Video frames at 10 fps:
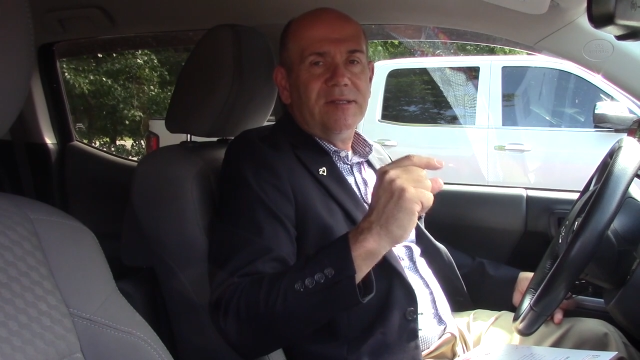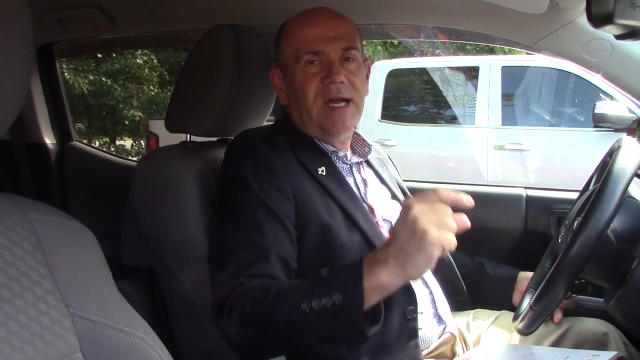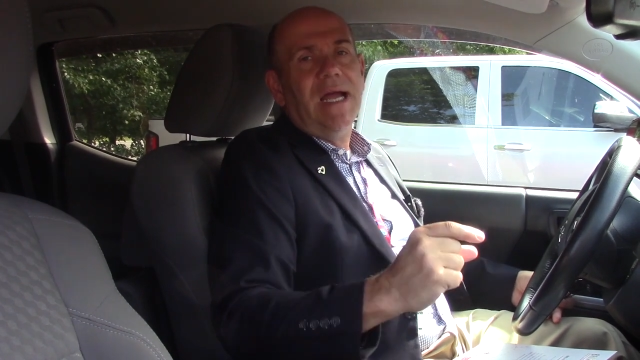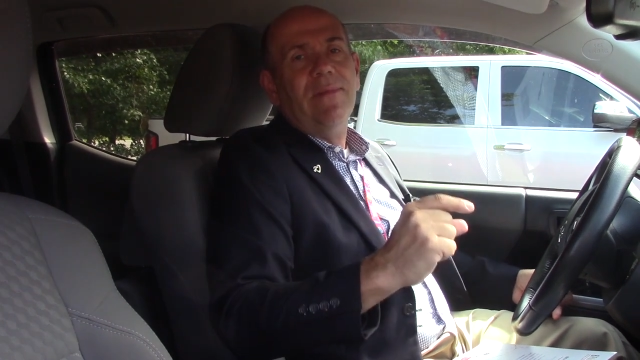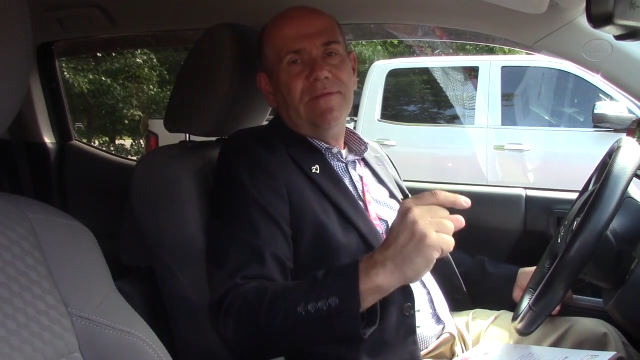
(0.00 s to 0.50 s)

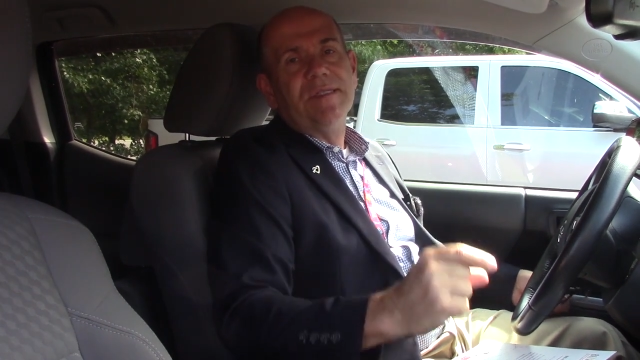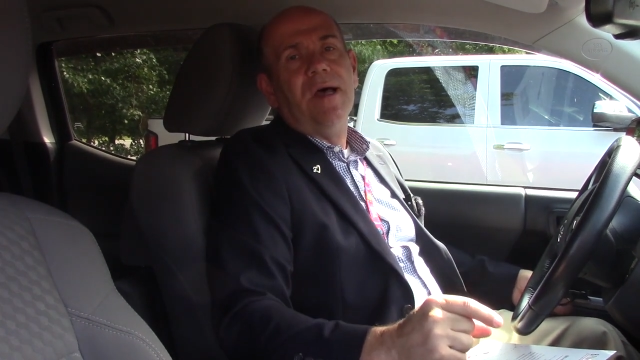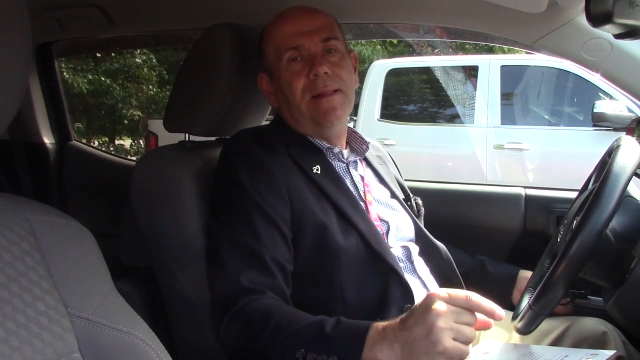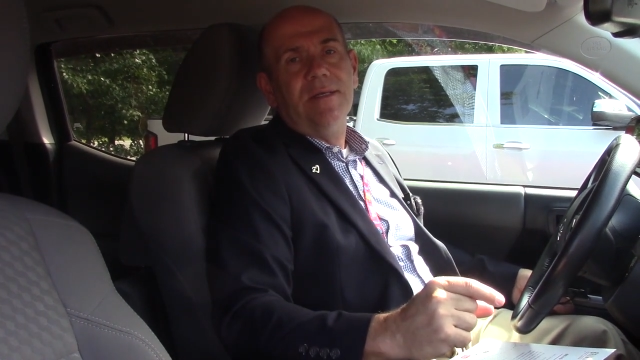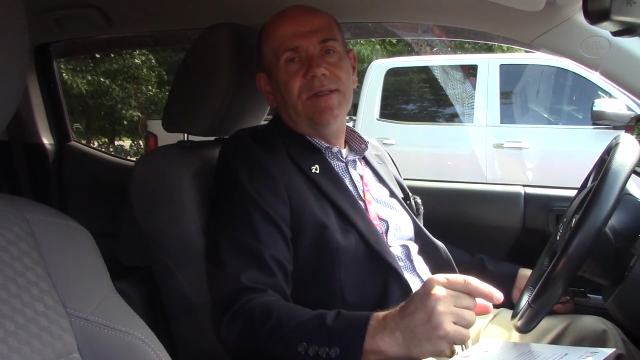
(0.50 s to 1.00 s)
time of
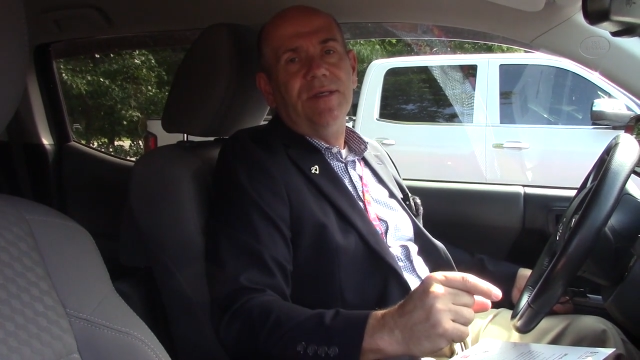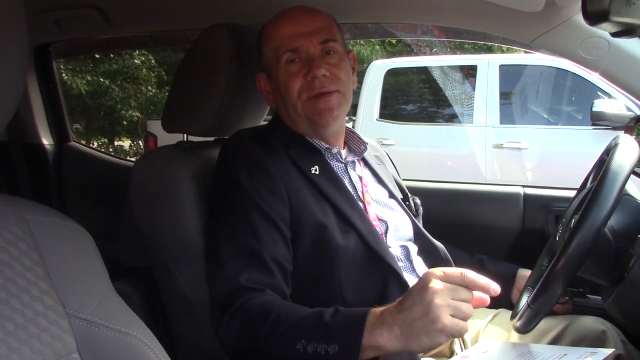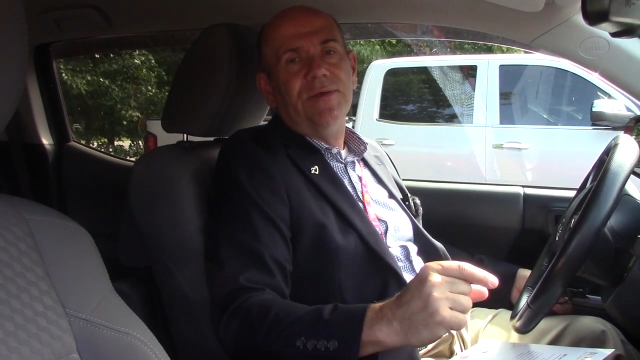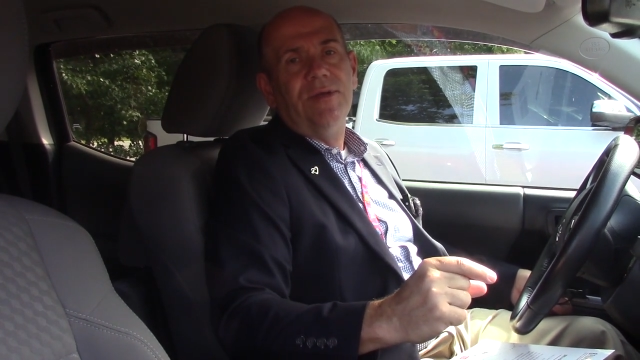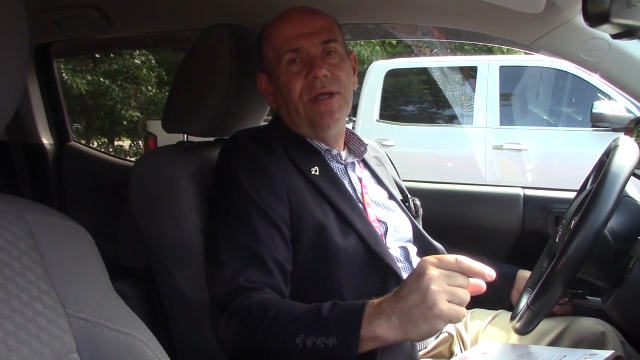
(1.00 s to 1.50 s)

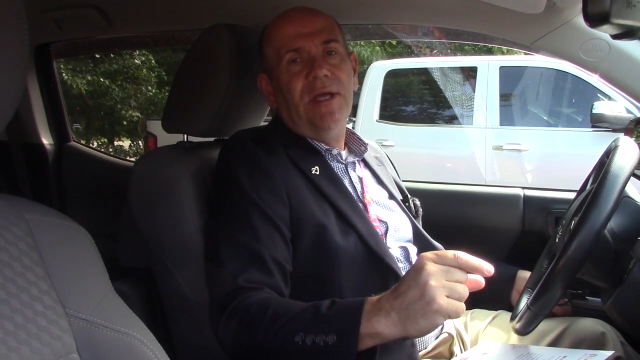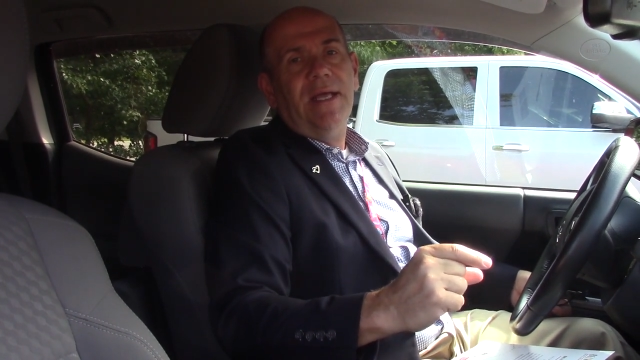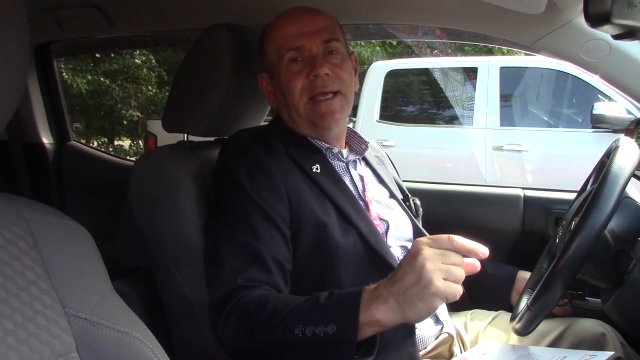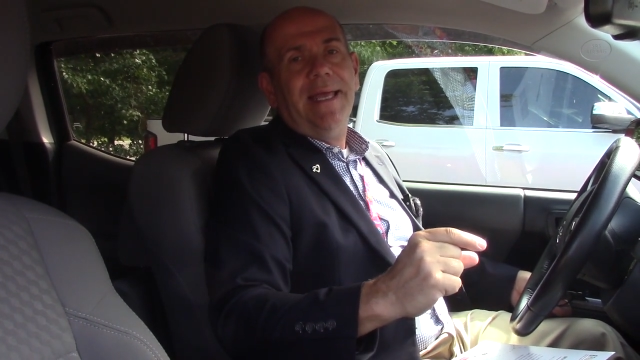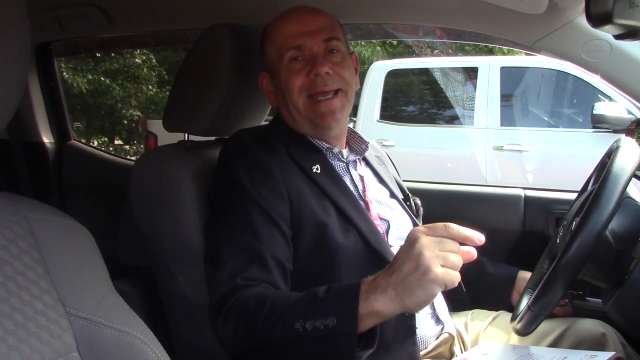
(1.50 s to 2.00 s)
solitude
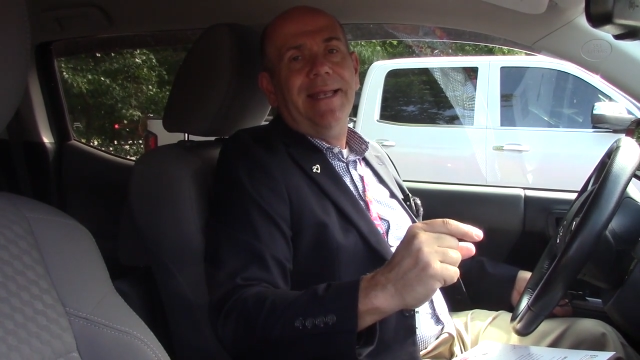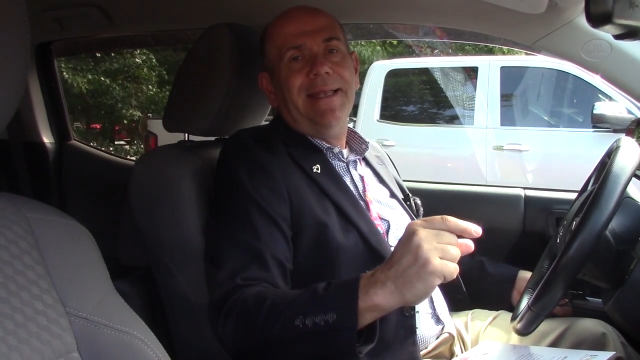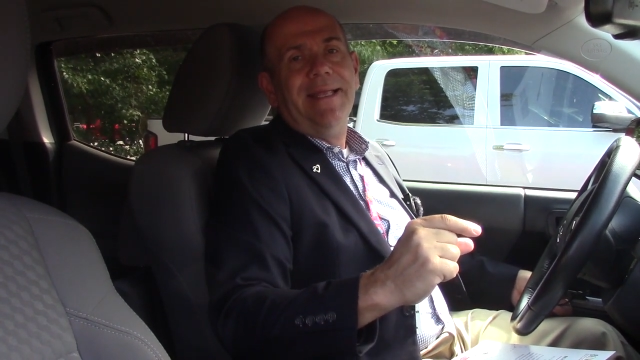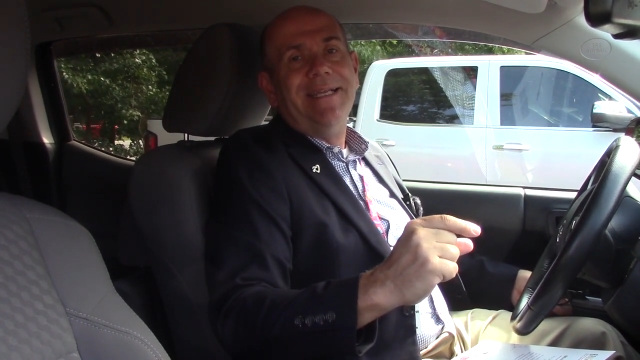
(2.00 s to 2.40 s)
and